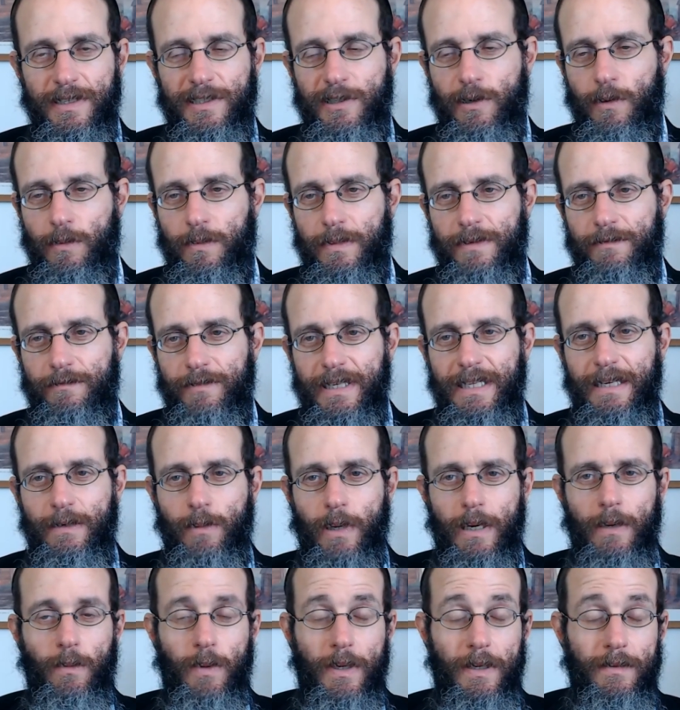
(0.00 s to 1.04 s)
So really,
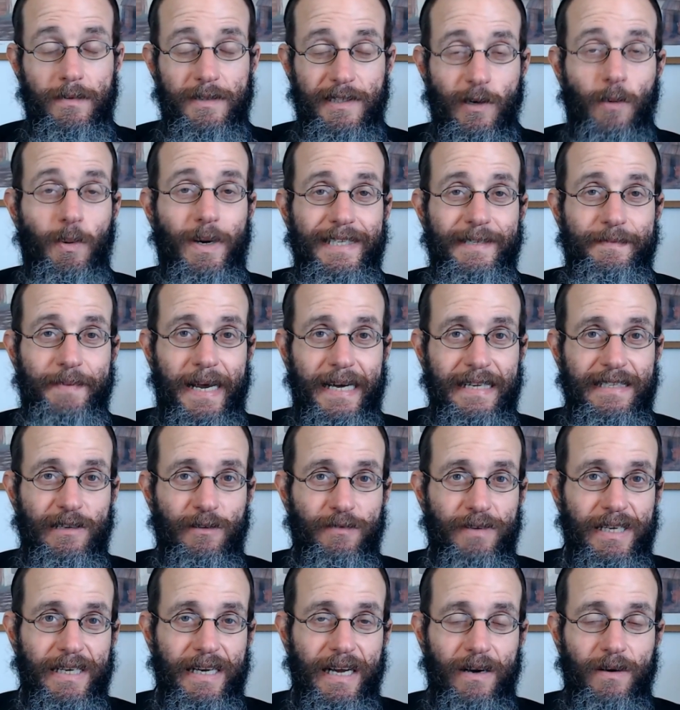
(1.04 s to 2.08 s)
what's
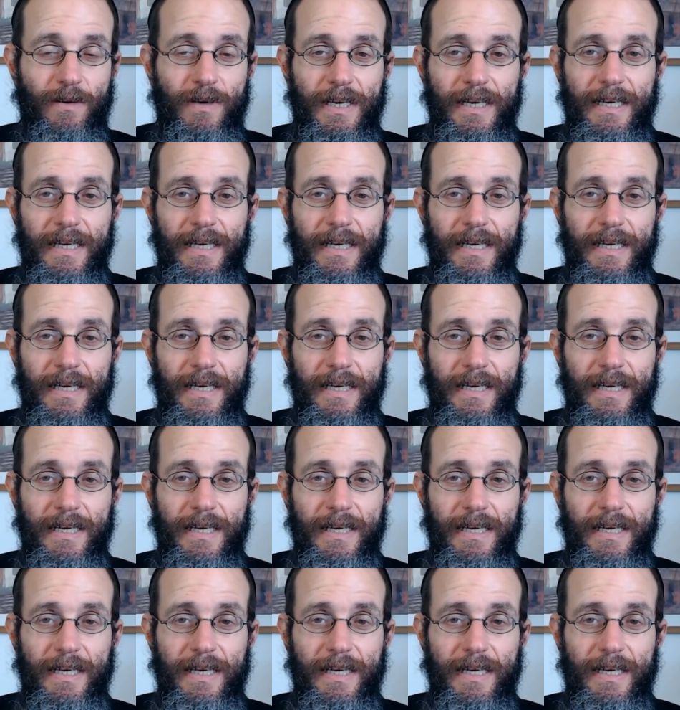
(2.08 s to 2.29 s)
Passover now?